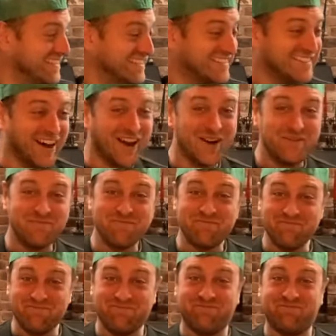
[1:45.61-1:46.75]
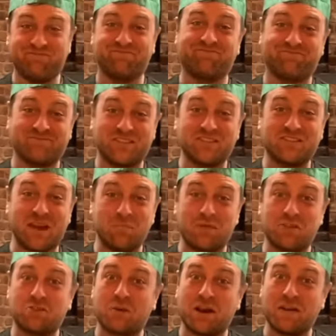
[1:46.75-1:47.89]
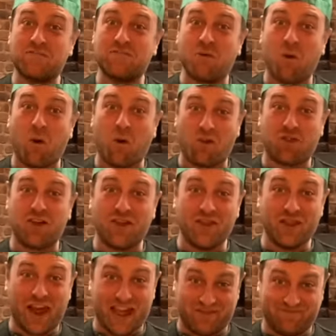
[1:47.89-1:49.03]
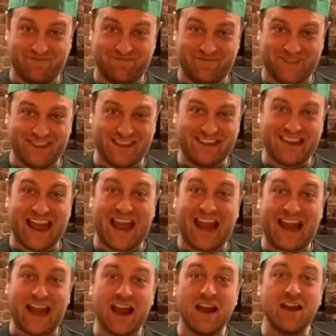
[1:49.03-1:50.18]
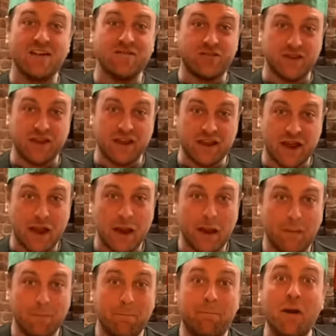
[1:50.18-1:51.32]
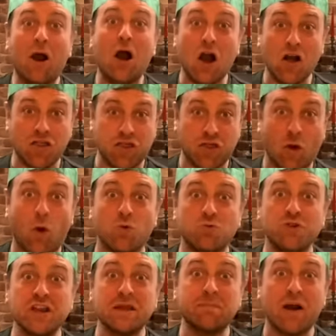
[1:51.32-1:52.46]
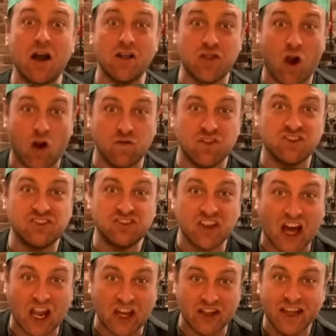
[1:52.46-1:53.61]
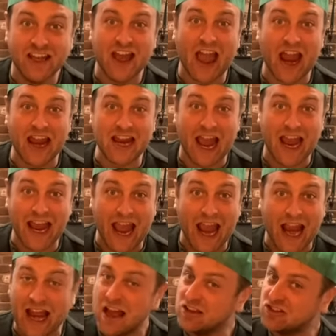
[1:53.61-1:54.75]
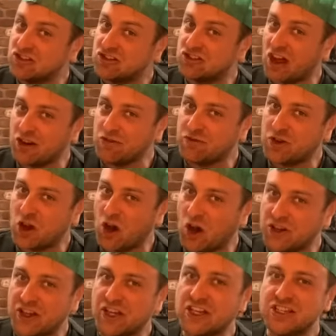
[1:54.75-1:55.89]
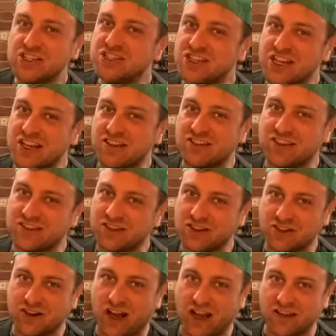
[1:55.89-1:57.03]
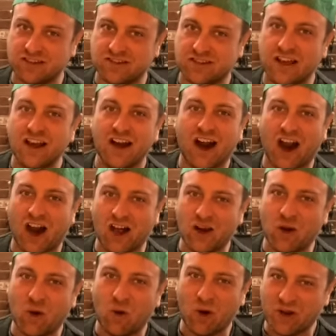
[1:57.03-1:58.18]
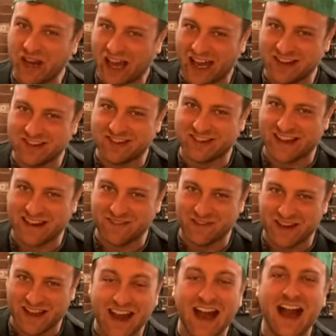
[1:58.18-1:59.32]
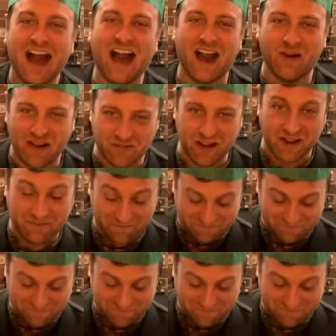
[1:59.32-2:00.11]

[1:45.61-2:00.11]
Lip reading: So, December the 24th, then, the day for the birth or rebirth of the sun, aka Son of God, Jesus Christ, our Lord and Saviour. However,